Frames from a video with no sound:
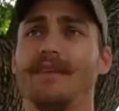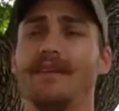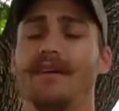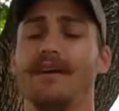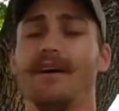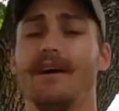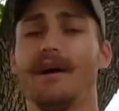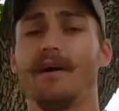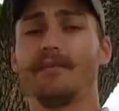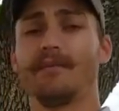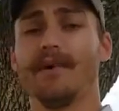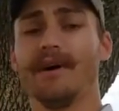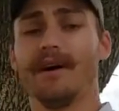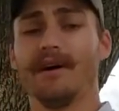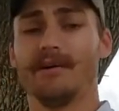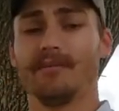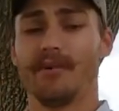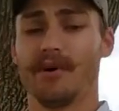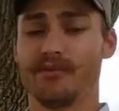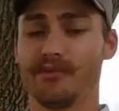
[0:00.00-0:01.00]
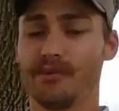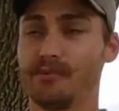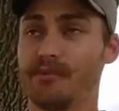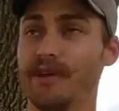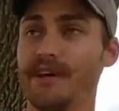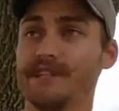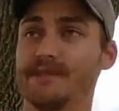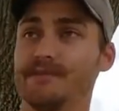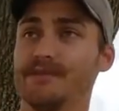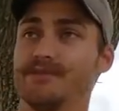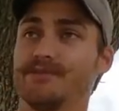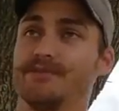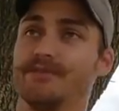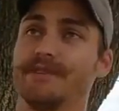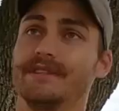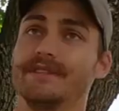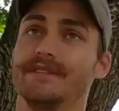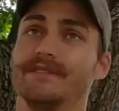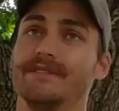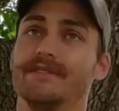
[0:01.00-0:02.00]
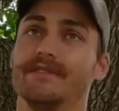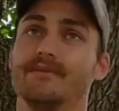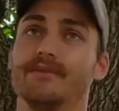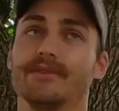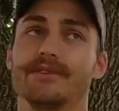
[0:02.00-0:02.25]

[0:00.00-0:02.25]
But replacement trees here,